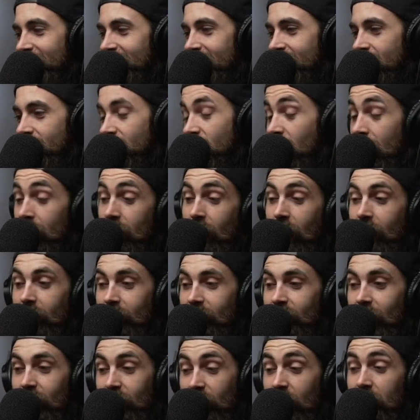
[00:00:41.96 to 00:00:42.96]

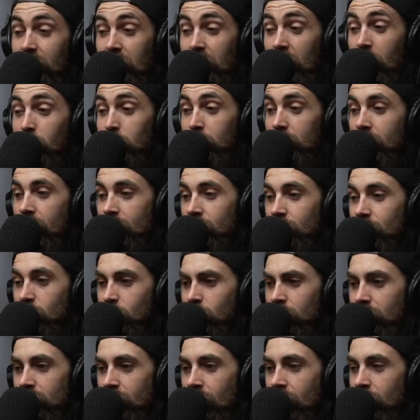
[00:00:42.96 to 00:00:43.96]
That did happen actually
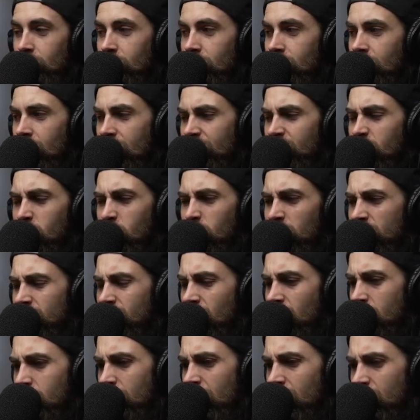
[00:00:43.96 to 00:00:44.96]
one time. I think we were
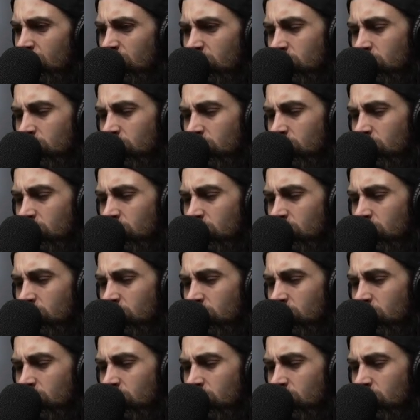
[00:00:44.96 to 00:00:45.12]
talking about,